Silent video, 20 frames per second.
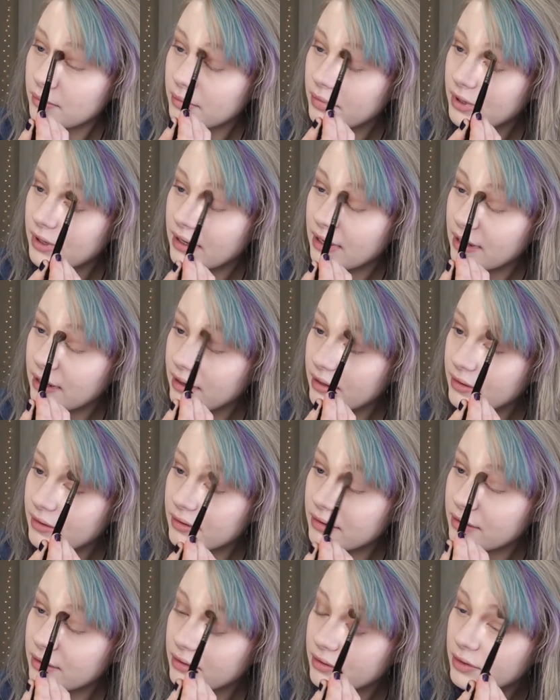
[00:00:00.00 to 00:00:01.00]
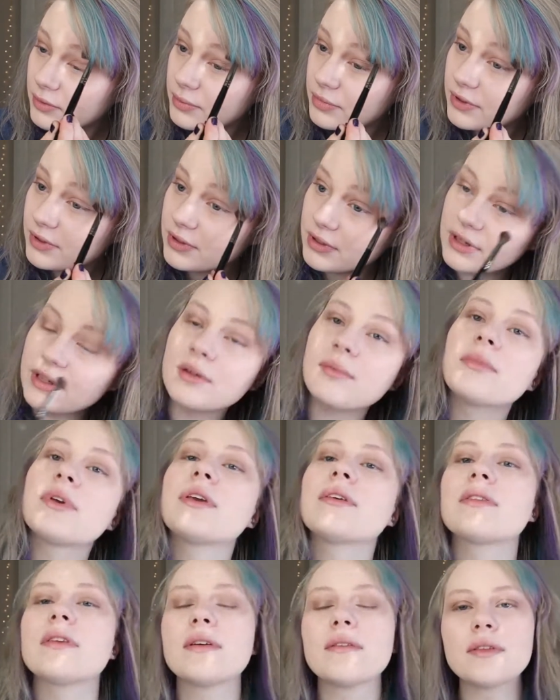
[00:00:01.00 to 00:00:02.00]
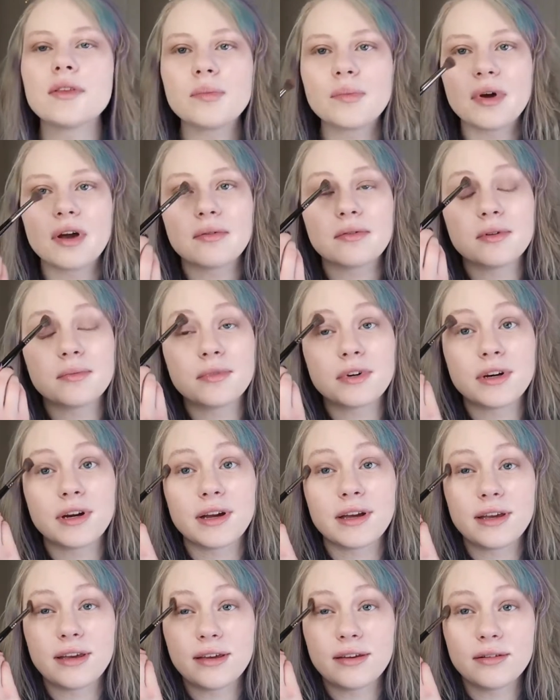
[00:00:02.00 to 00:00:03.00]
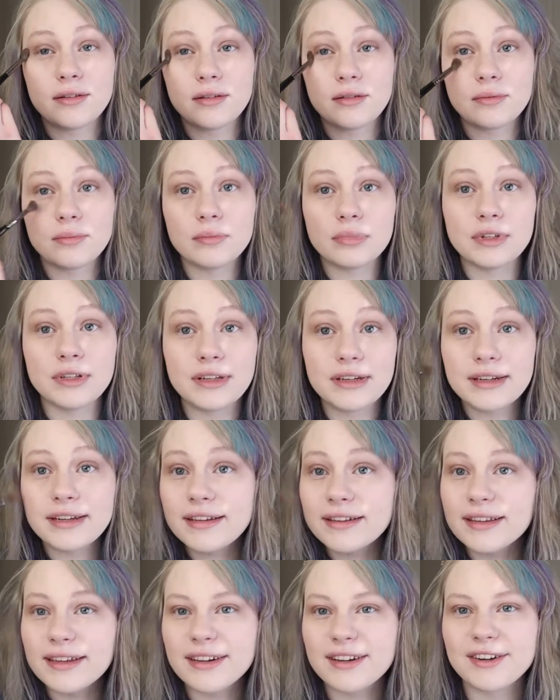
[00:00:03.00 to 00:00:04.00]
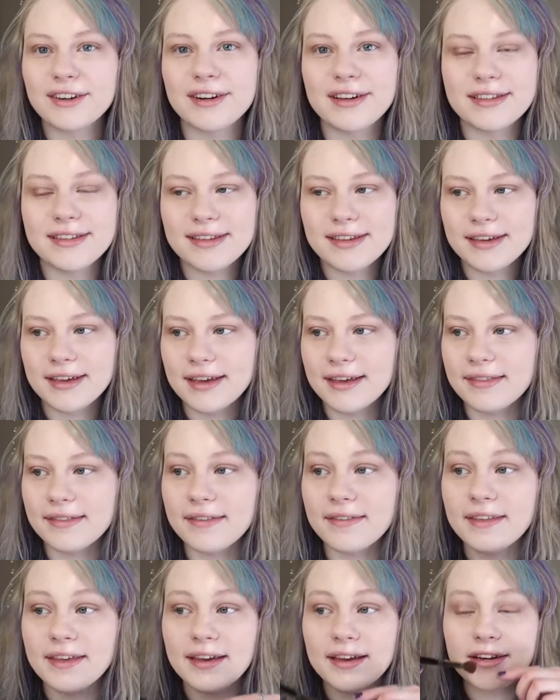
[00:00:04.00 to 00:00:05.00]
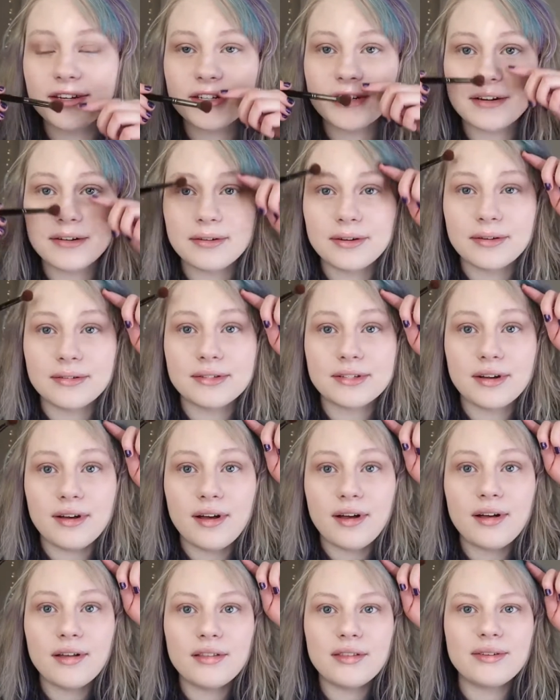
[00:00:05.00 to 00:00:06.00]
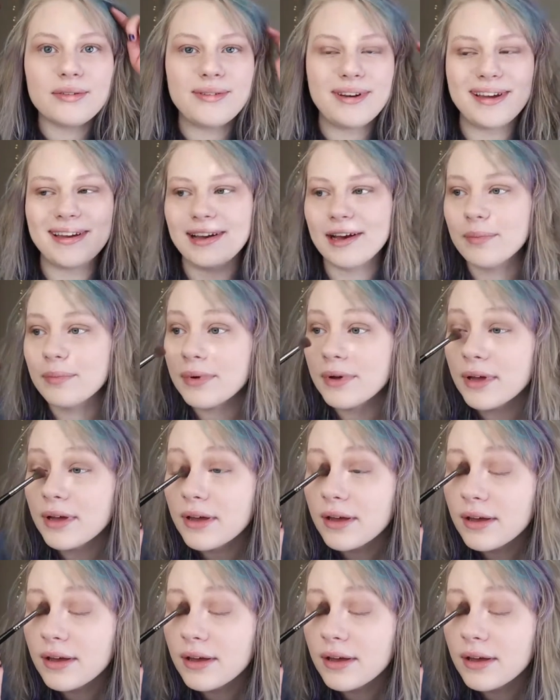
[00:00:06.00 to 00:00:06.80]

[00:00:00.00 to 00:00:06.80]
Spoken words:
but it still is blended in because I have this problem where I get blending like crazy and then the eyeshadow goes all the way up,